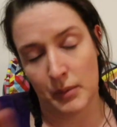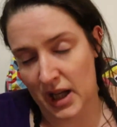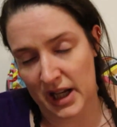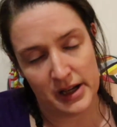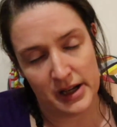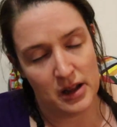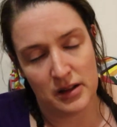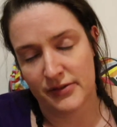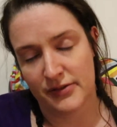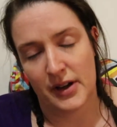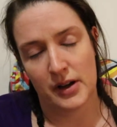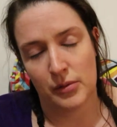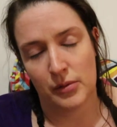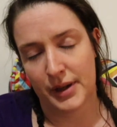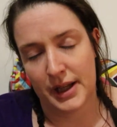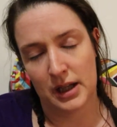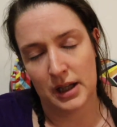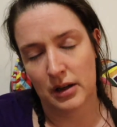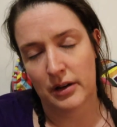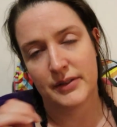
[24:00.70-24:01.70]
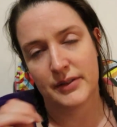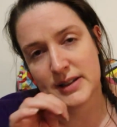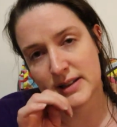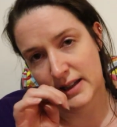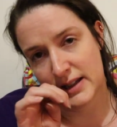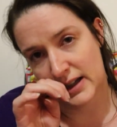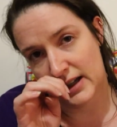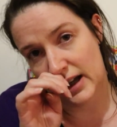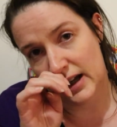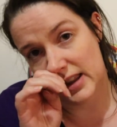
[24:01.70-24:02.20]
we had another final wee,
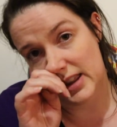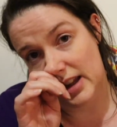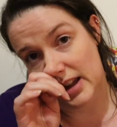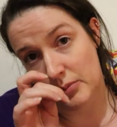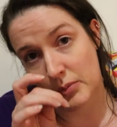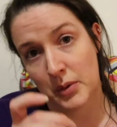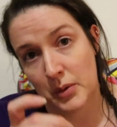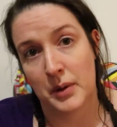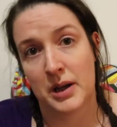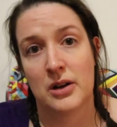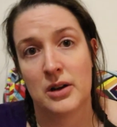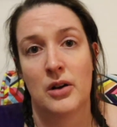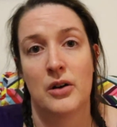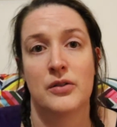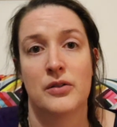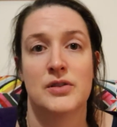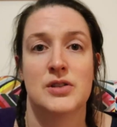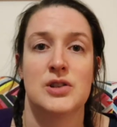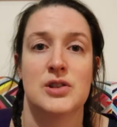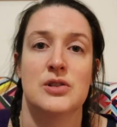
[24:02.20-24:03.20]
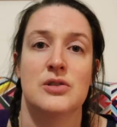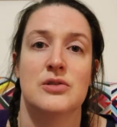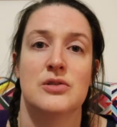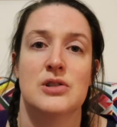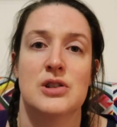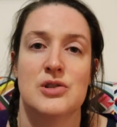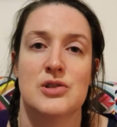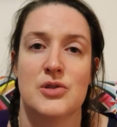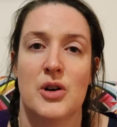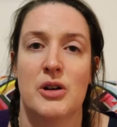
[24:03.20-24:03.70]
obviously, and then we went off to
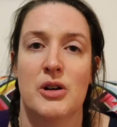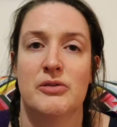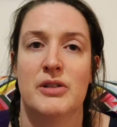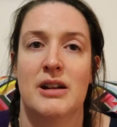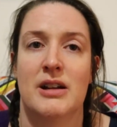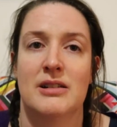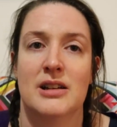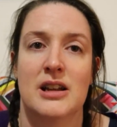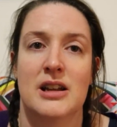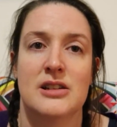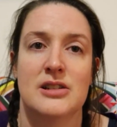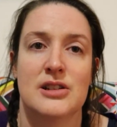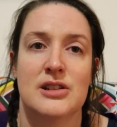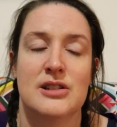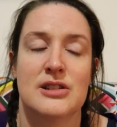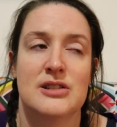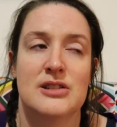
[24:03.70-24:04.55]
trot around London.